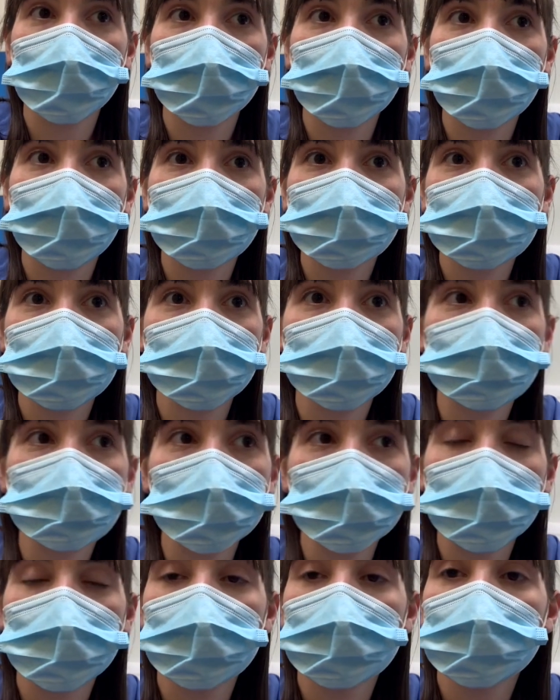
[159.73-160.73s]
along to the
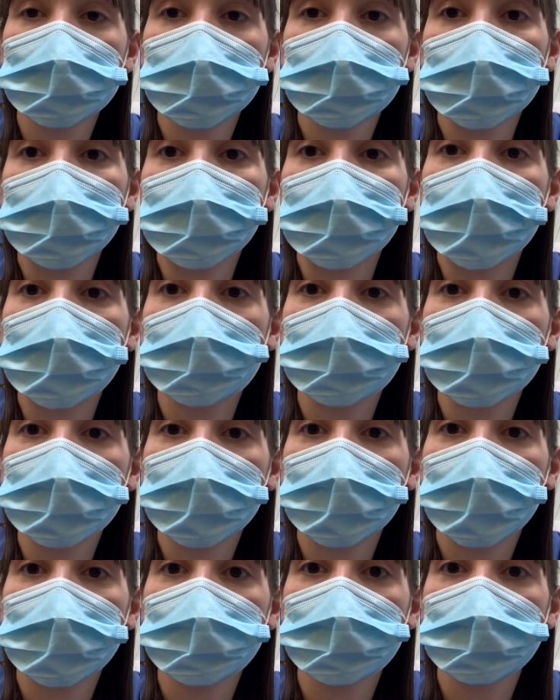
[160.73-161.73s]
treatment room in a minute and we
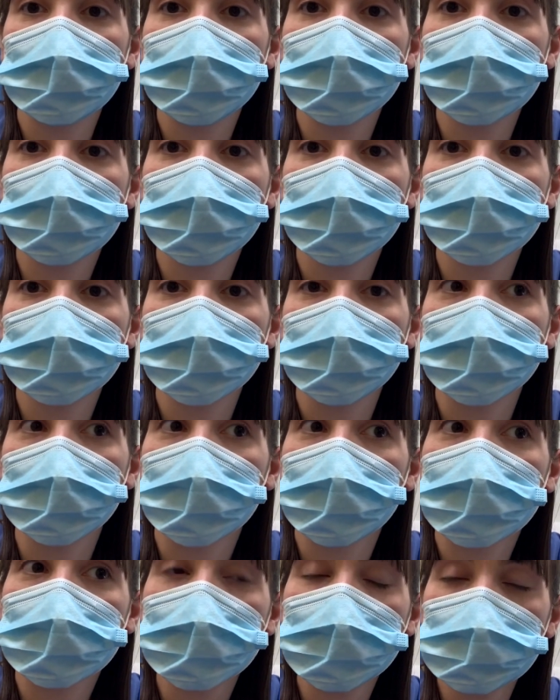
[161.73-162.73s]
can have a wee look at
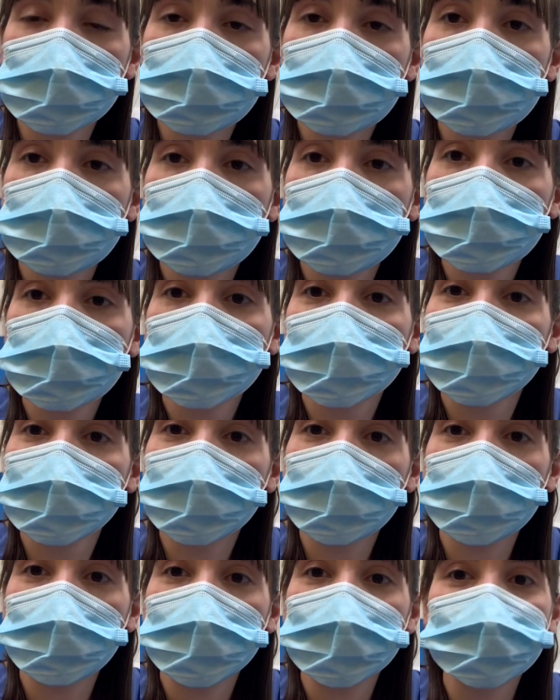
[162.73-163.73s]
the kit
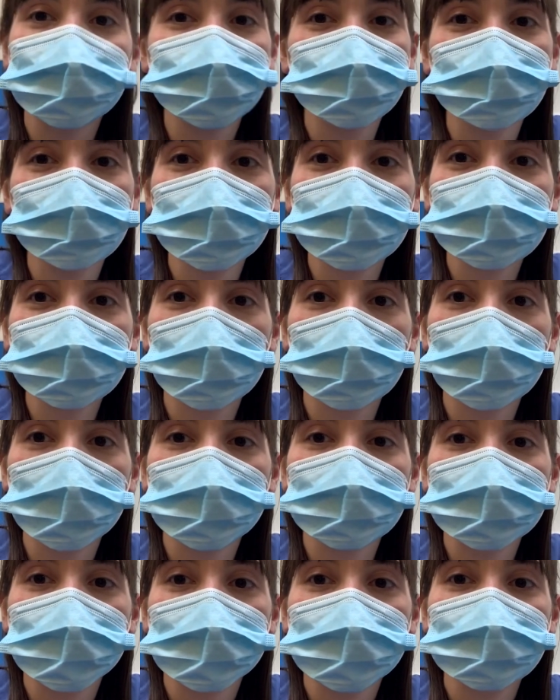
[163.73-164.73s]
that we need to do this little
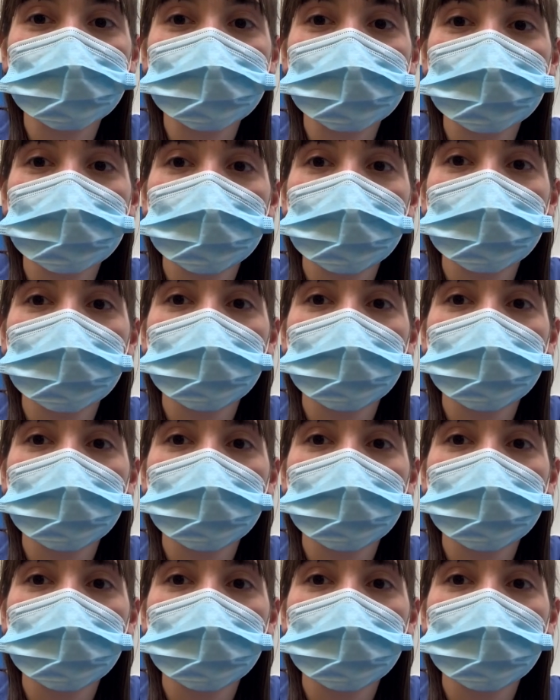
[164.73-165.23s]
blood test.